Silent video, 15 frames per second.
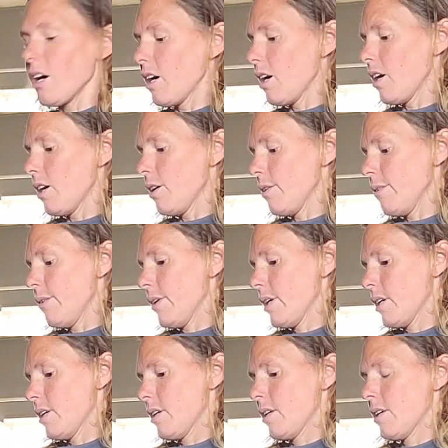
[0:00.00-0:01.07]
of
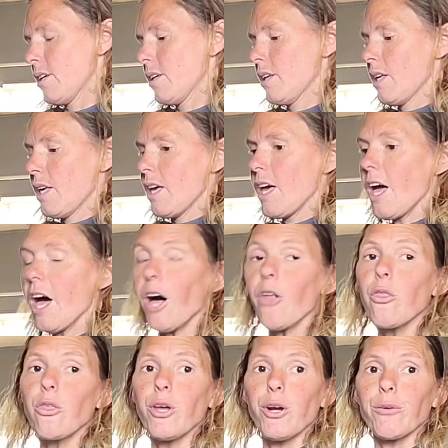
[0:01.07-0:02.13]

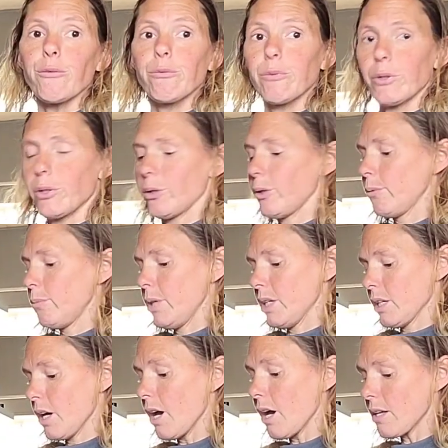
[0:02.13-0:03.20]
healthier food
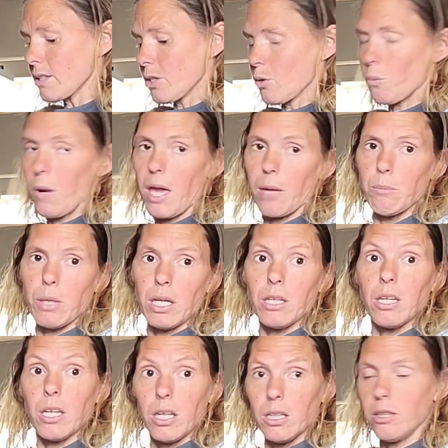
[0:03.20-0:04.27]
because of the whey being
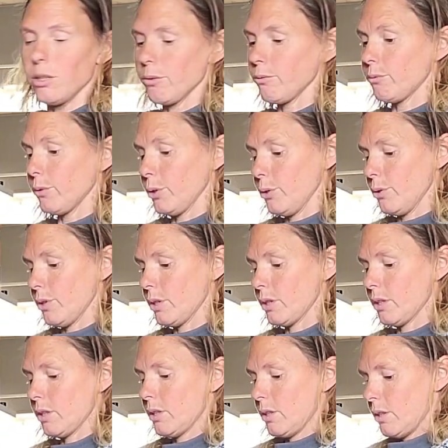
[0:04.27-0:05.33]
in your food.
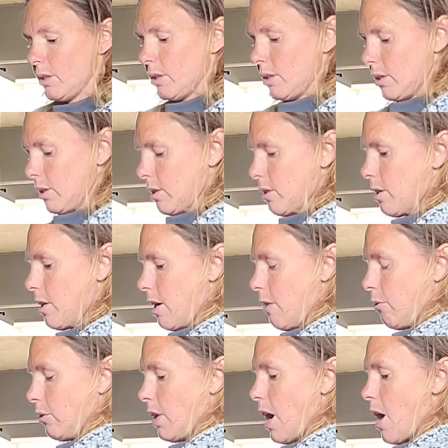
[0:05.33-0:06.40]
All right,
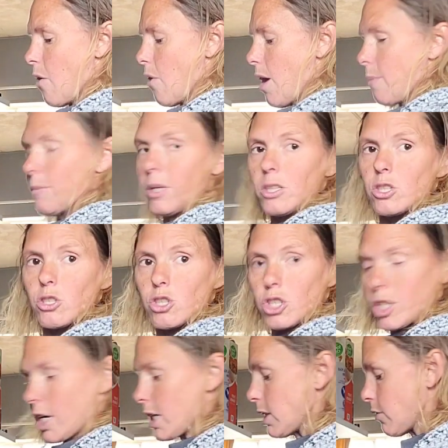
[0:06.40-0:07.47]
well now I'm going to
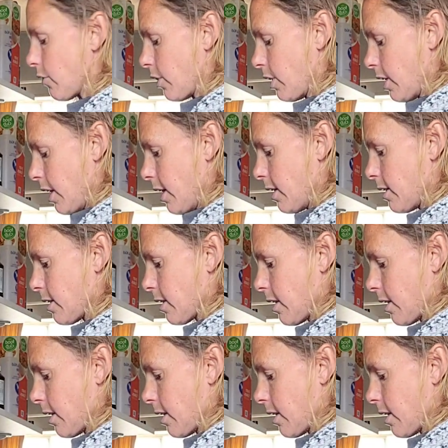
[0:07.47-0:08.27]
transfer this